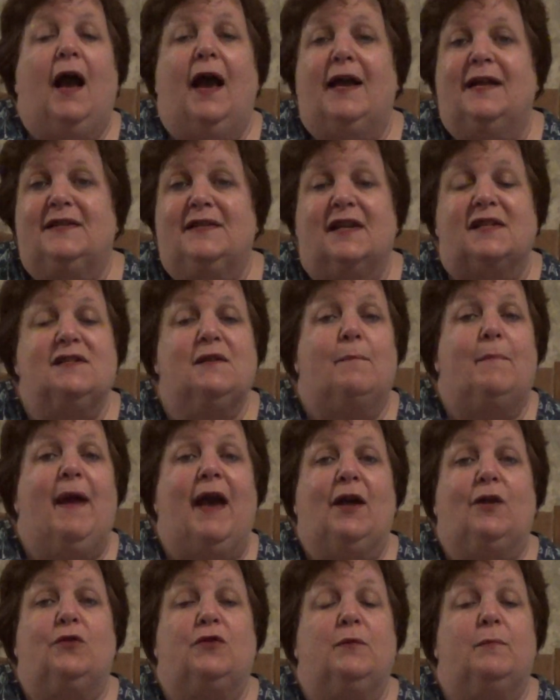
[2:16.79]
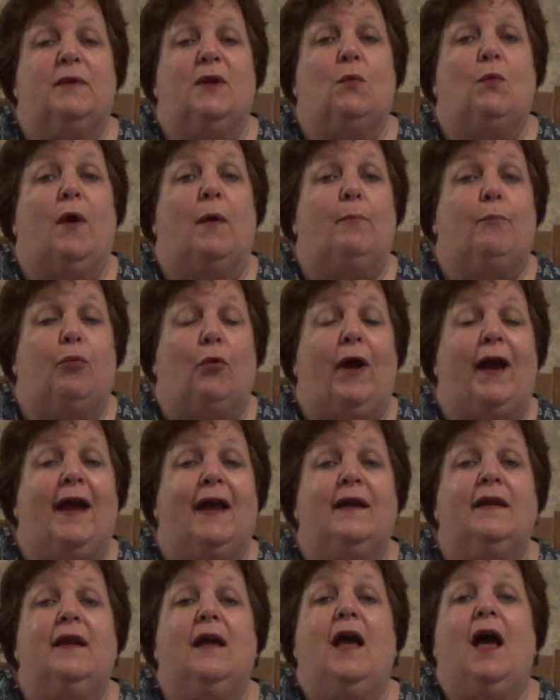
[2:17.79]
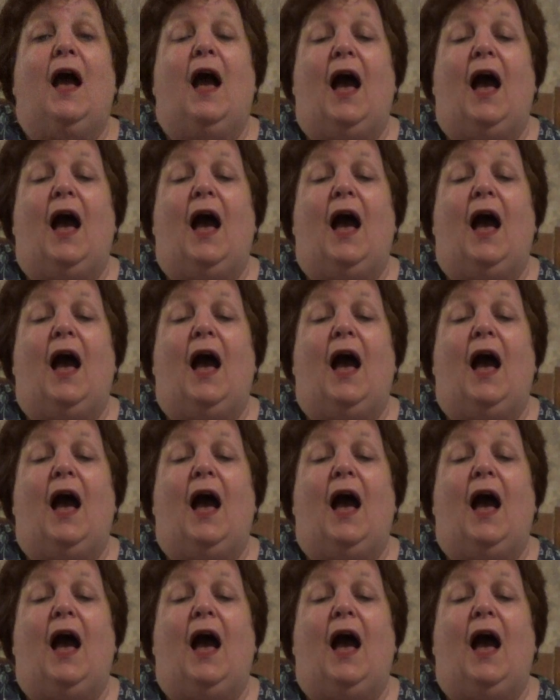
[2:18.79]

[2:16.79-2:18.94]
It doesn't matter to me what brand.